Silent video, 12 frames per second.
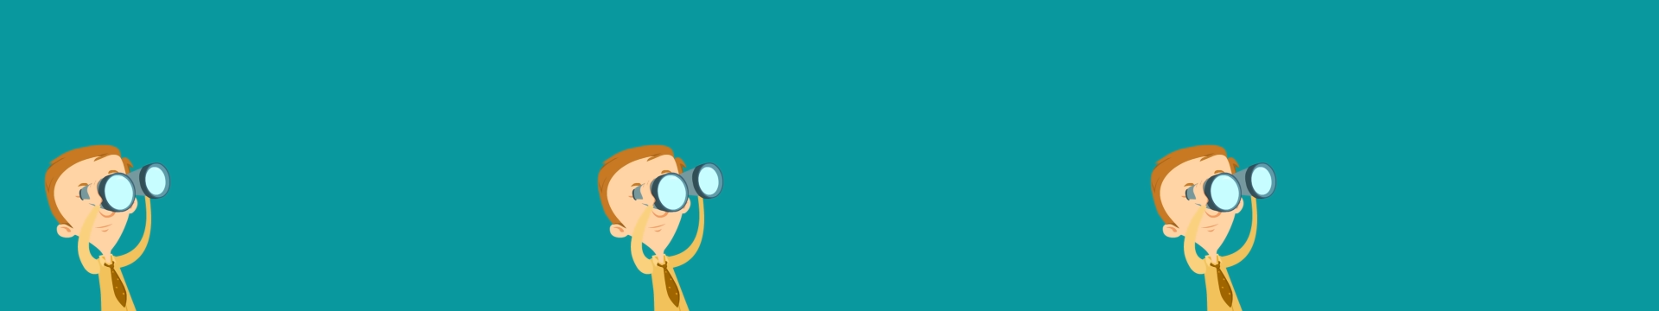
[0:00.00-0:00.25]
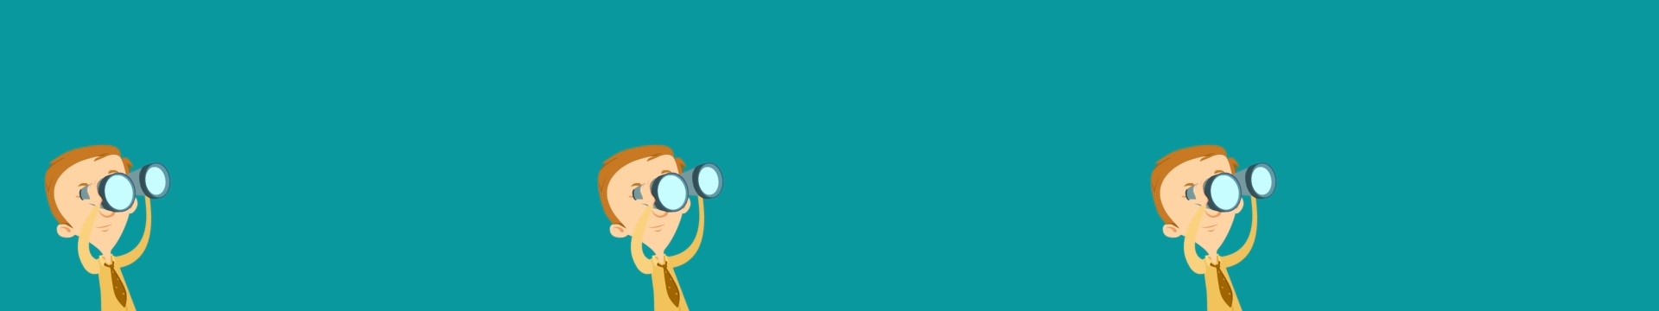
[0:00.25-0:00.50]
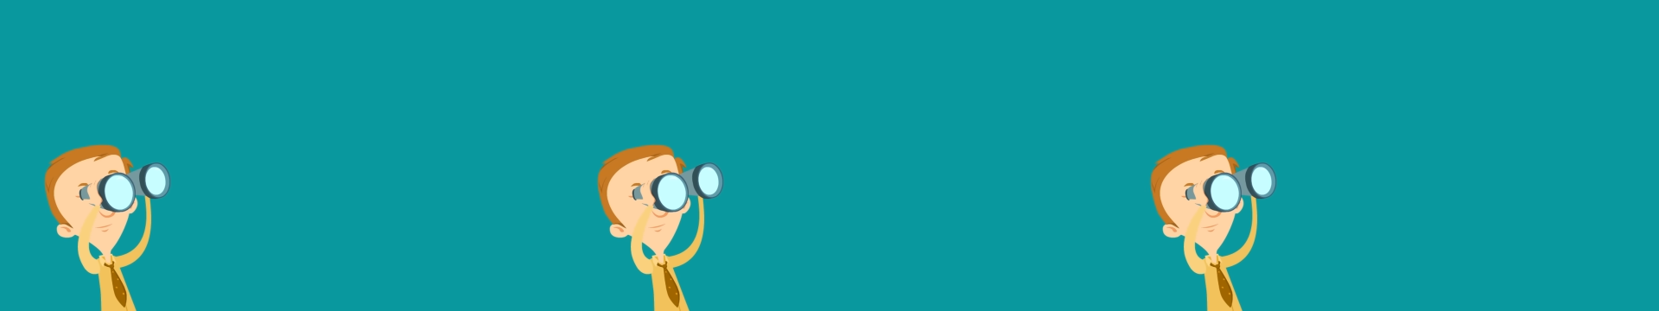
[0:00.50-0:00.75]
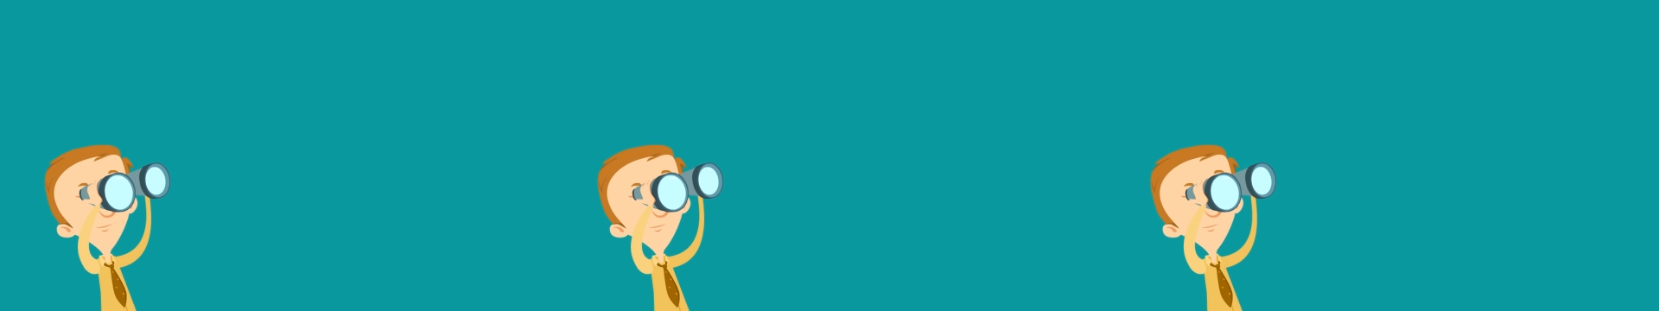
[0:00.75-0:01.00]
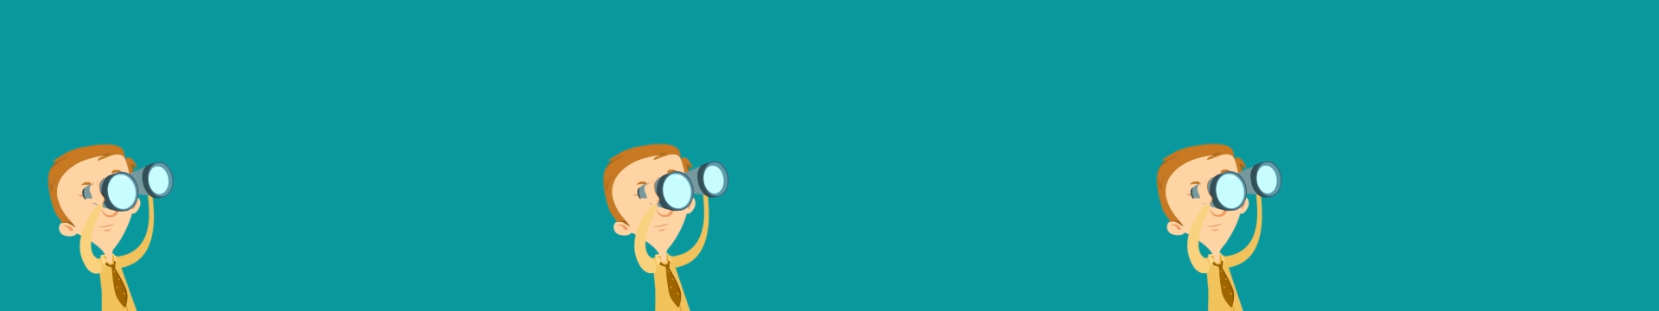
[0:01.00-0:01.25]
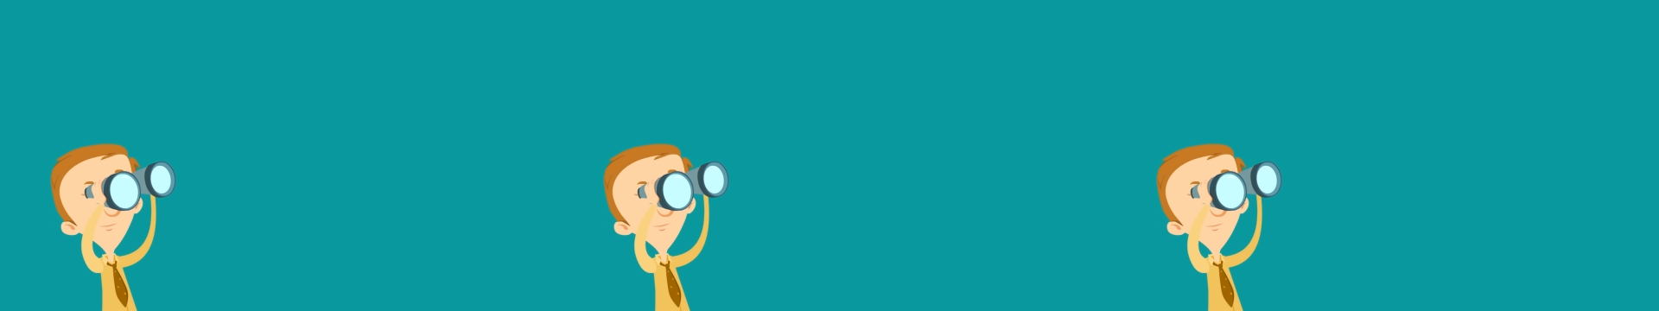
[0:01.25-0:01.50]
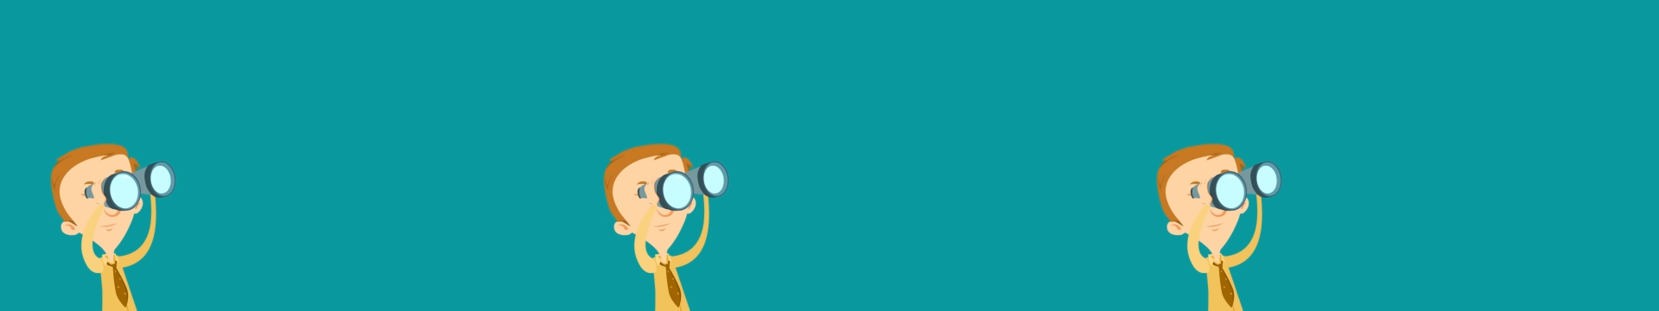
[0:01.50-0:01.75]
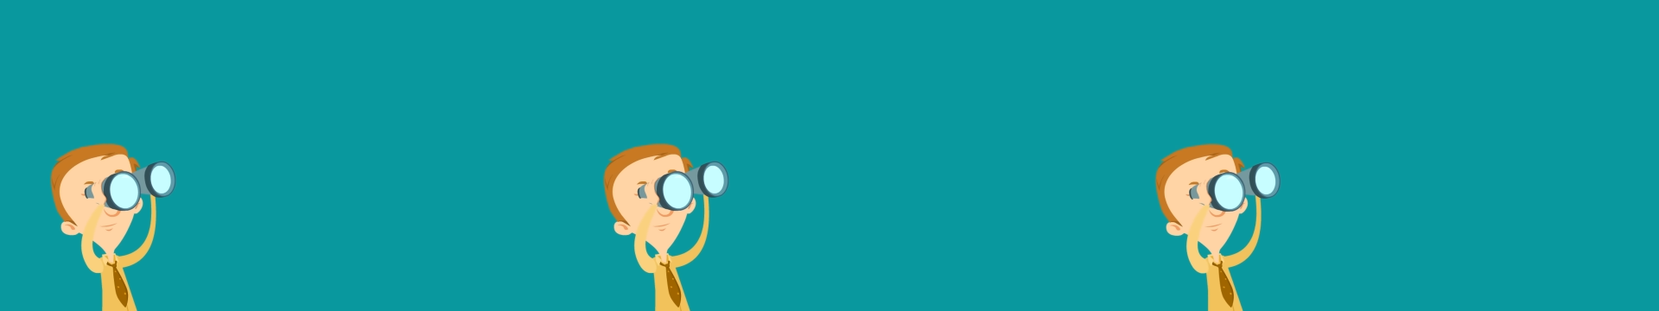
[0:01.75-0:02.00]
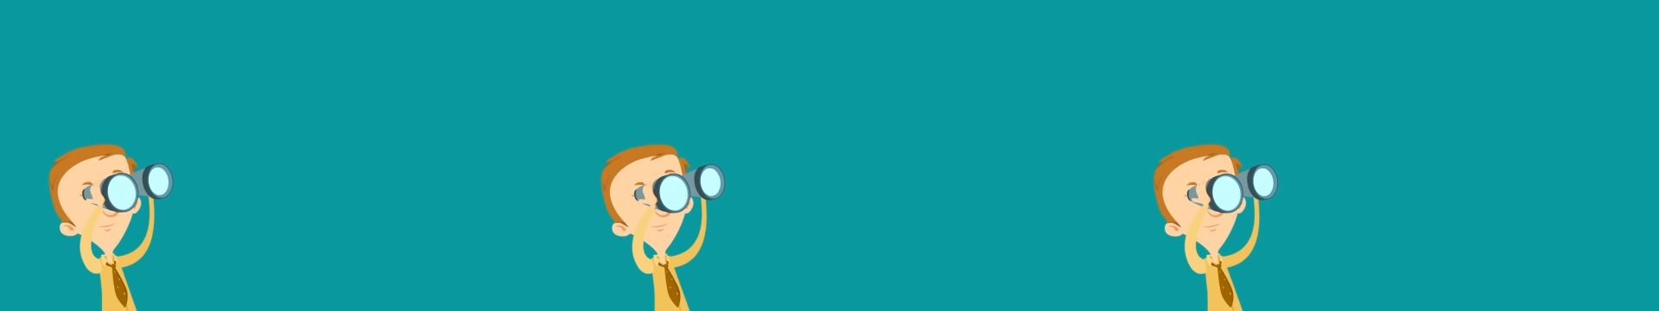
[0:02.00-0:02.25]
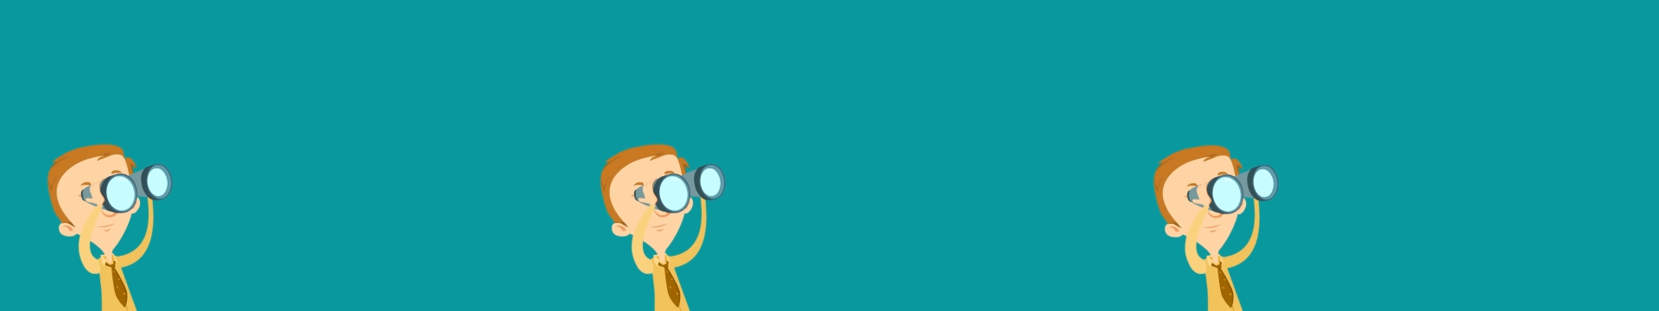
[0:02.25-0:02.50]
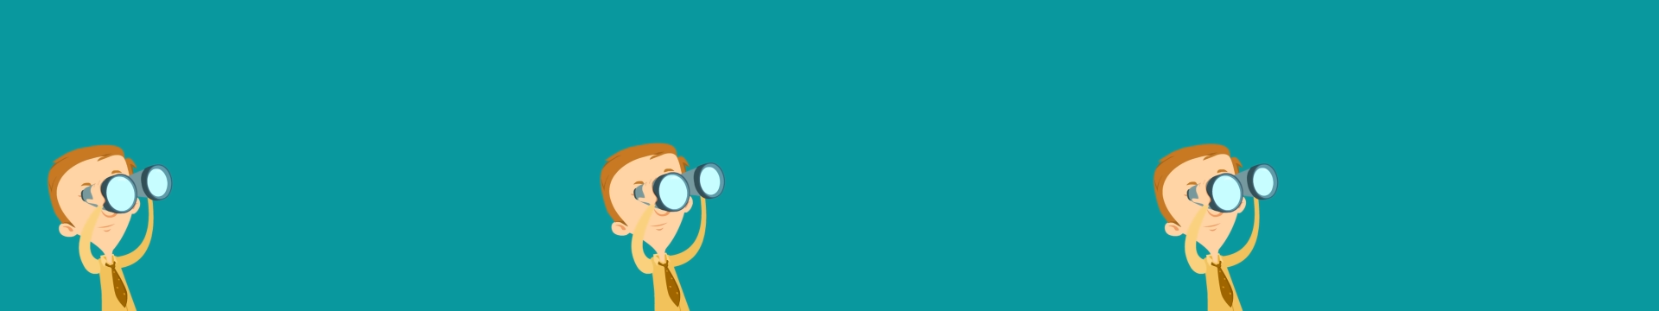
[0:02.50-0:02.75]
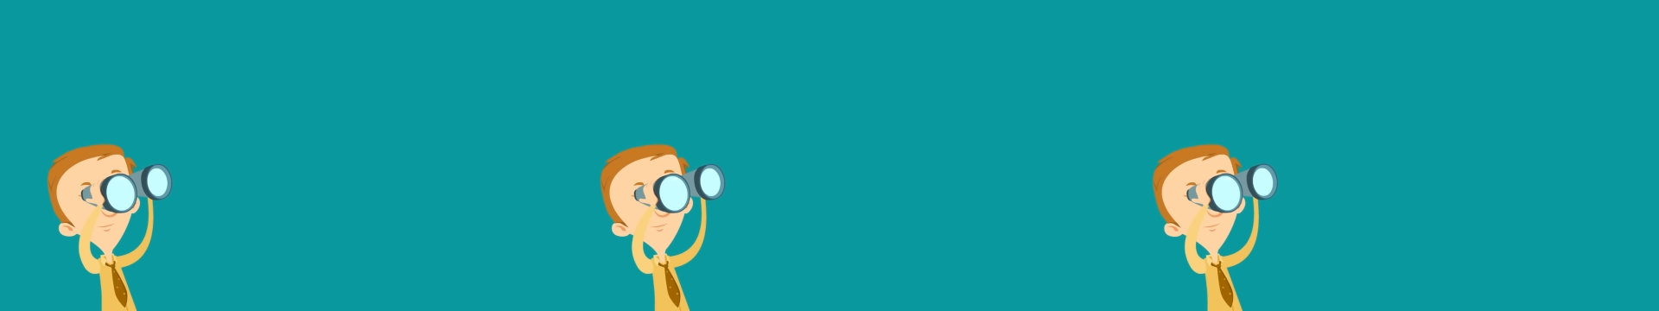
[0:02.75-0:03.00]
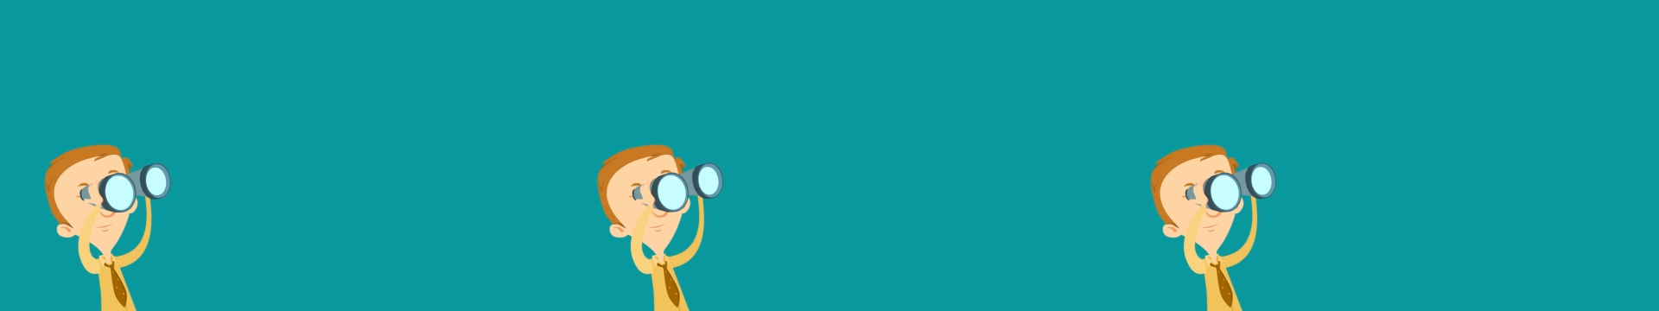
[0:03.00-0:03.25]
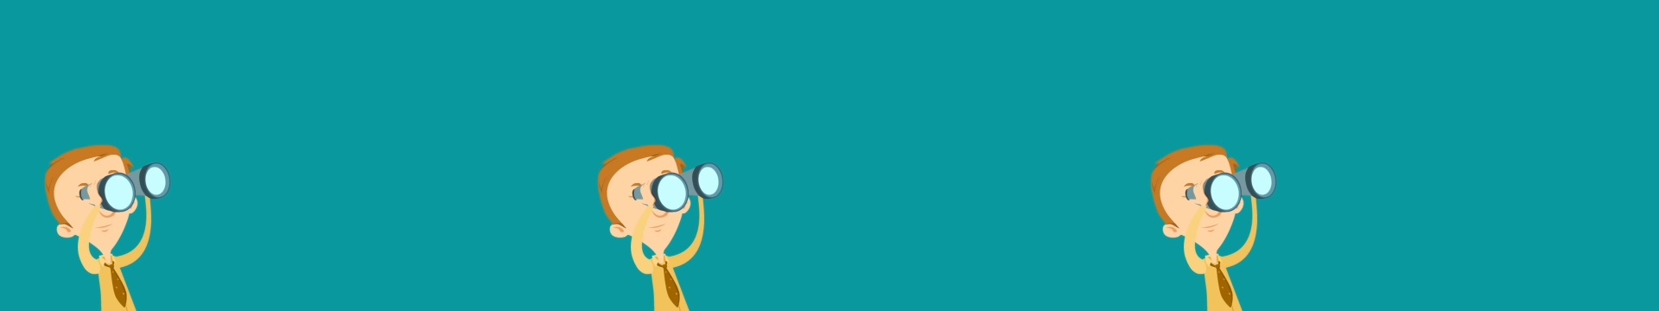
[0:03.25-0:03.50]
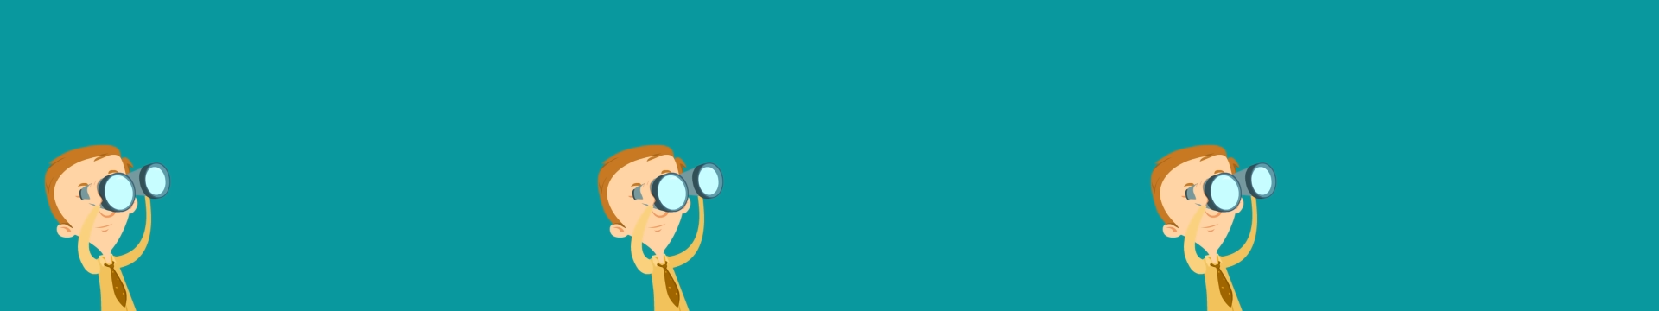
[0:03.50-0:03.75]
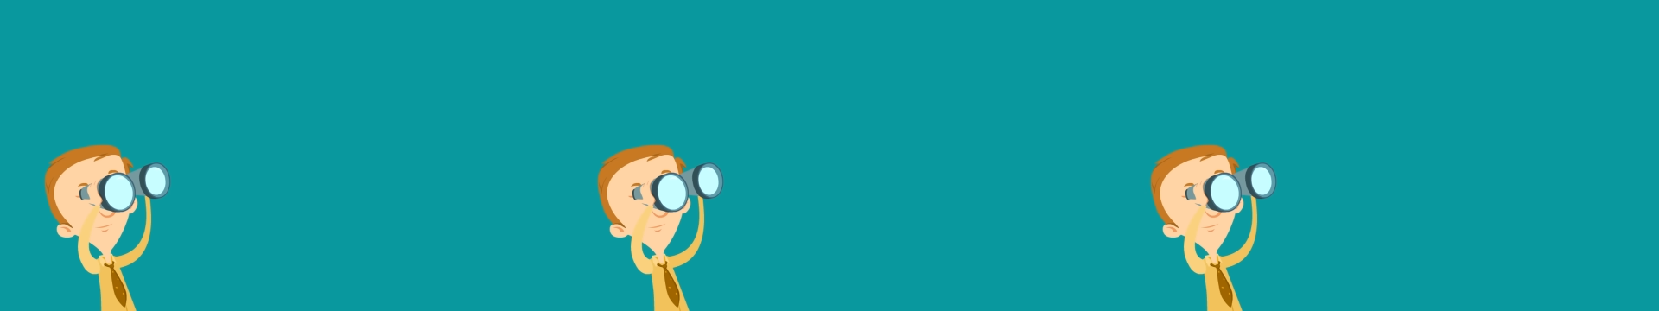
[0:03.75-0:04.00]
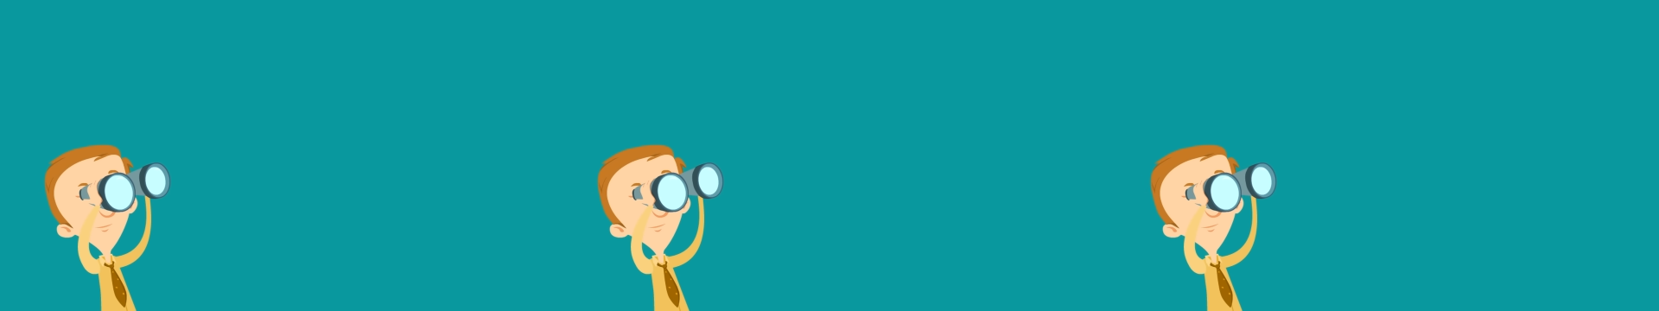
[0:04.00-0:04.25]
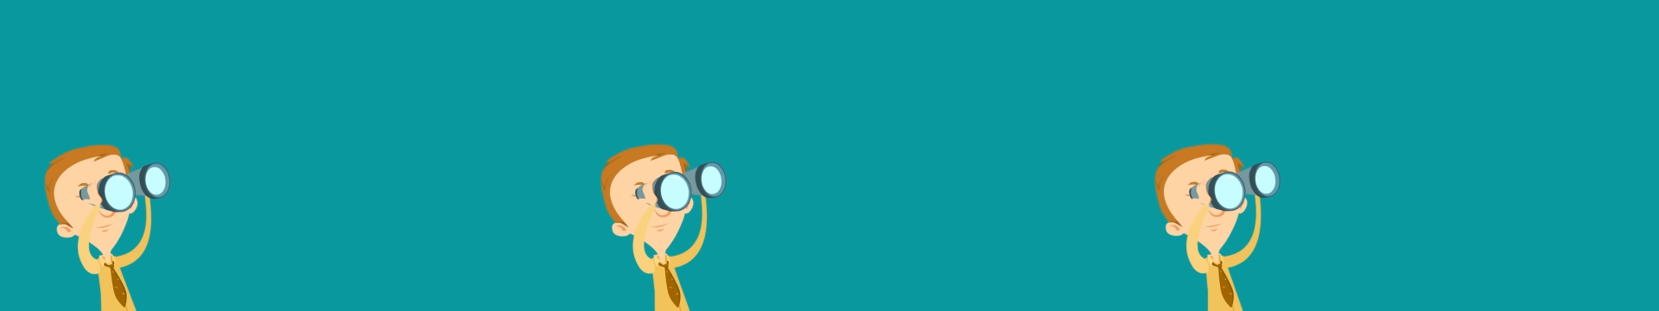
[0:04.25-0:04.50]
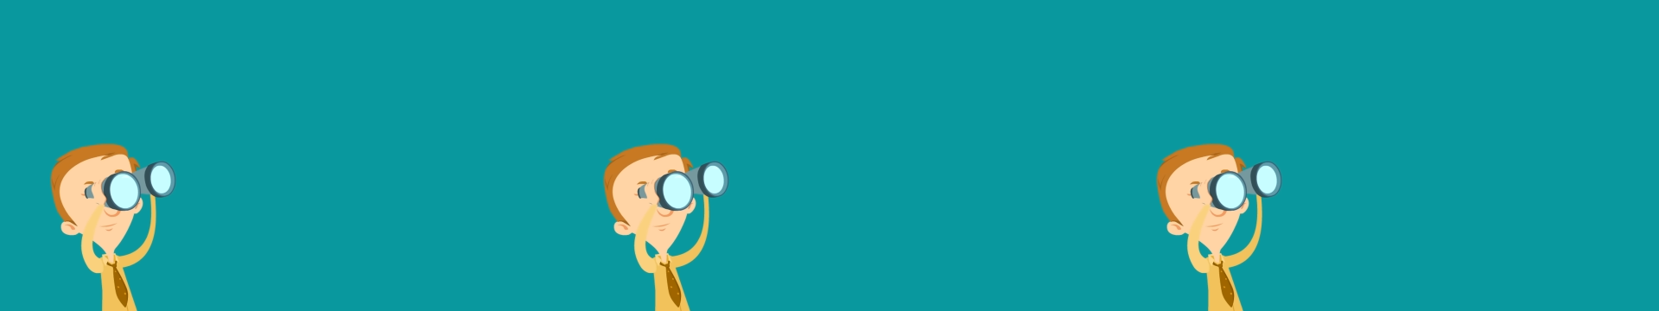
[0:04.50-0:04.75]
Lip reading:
(no speaker visible)